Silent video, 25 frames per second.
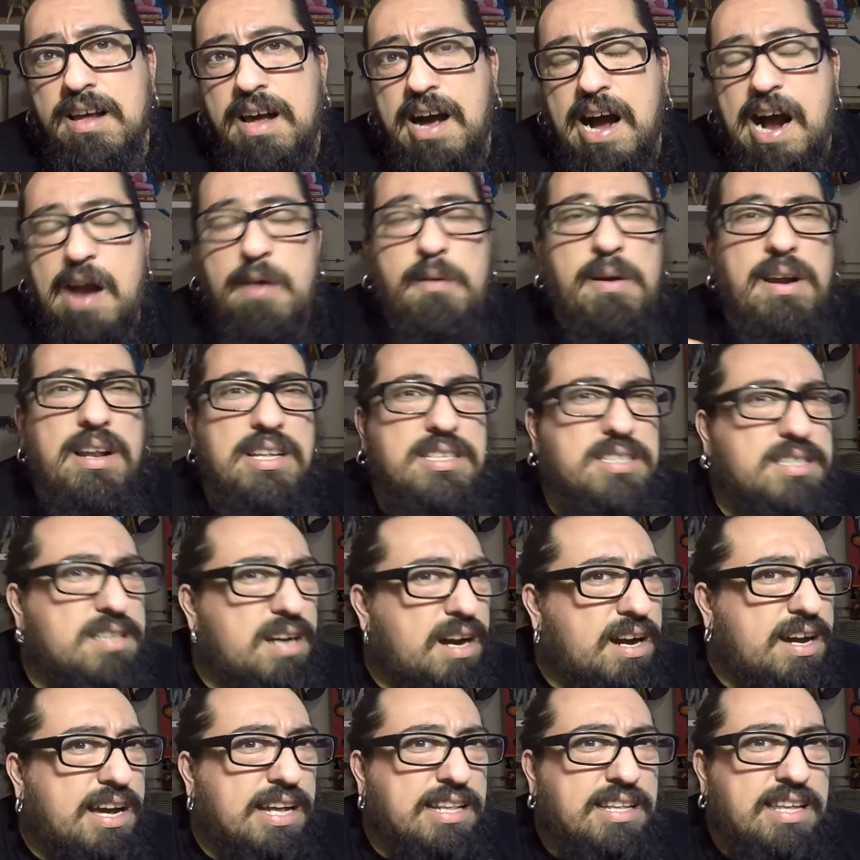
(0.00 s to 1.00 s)
I really
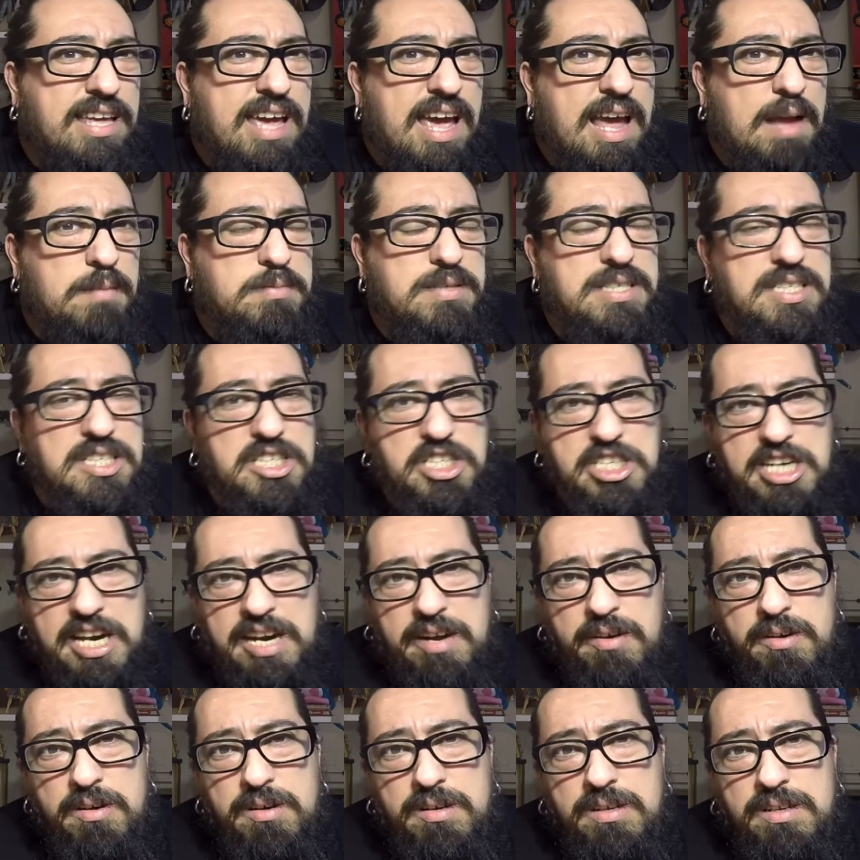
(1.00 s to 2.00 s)
suck at games in
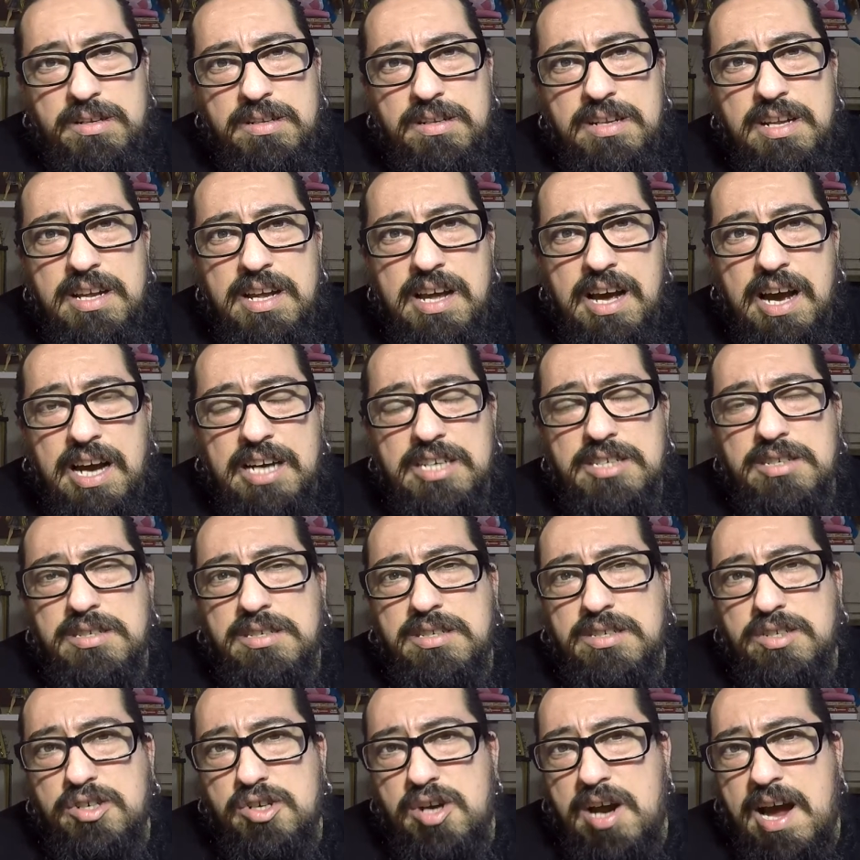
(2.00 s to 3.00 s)
general. I
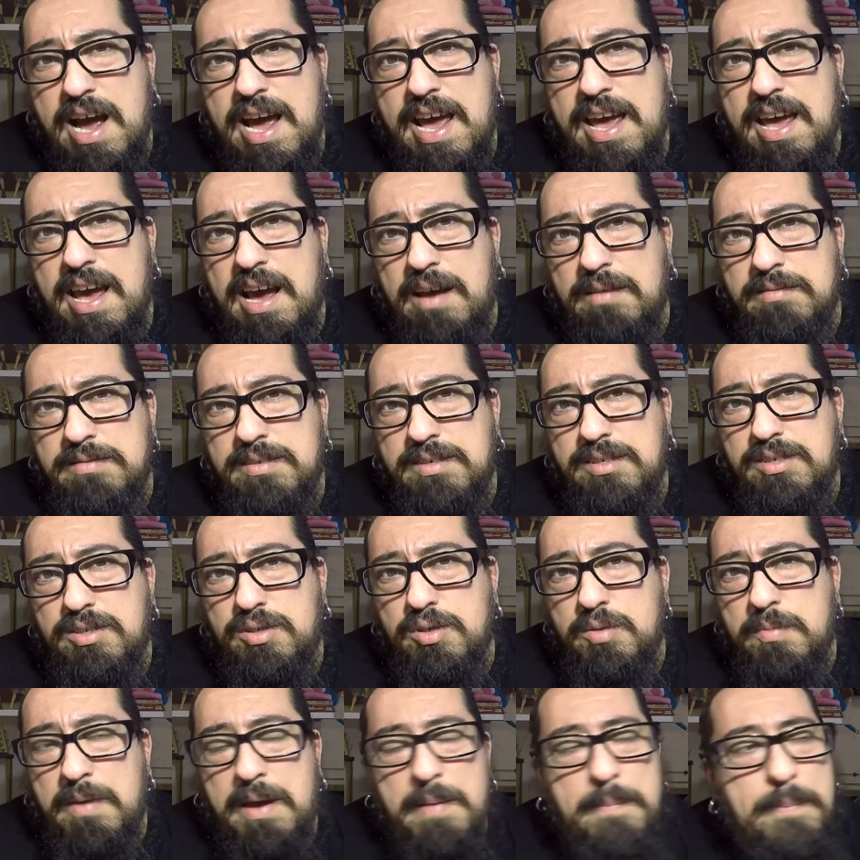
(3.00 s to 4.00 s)
just try, I
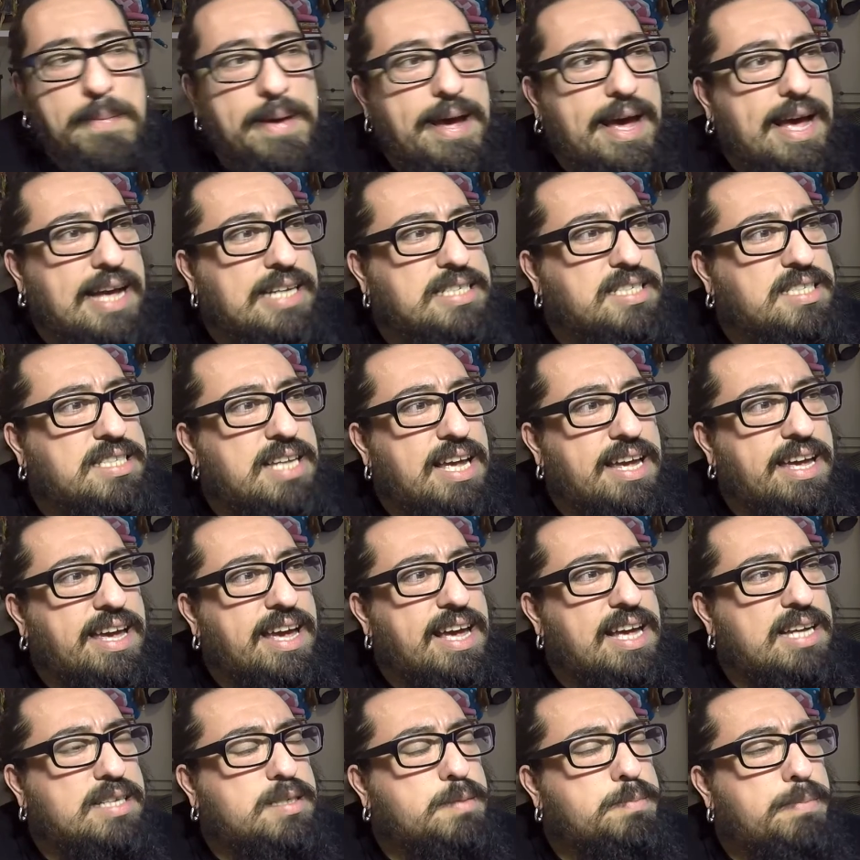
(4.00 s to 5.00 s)
do my best, I
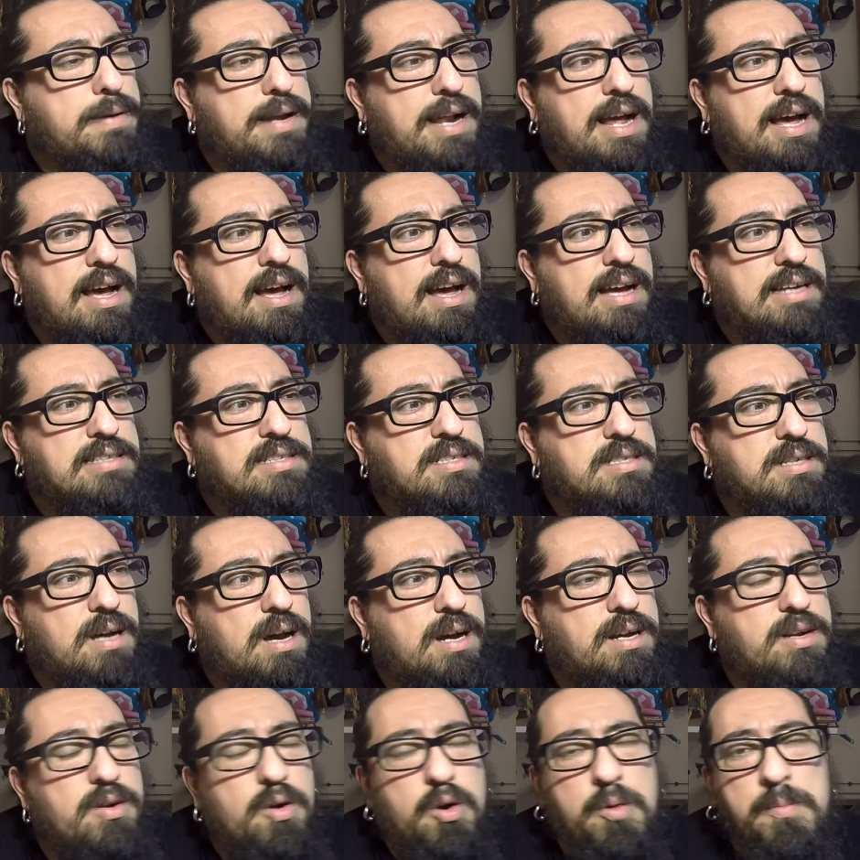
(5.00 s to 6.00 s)
guess, but I
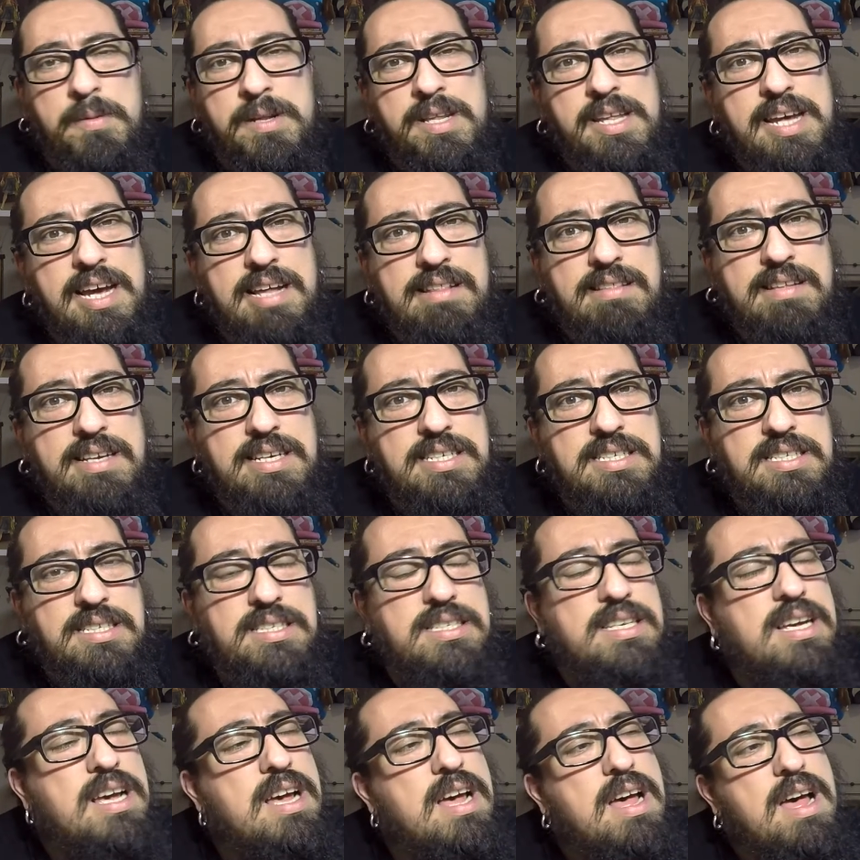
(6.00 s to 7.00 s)
suck normally at these.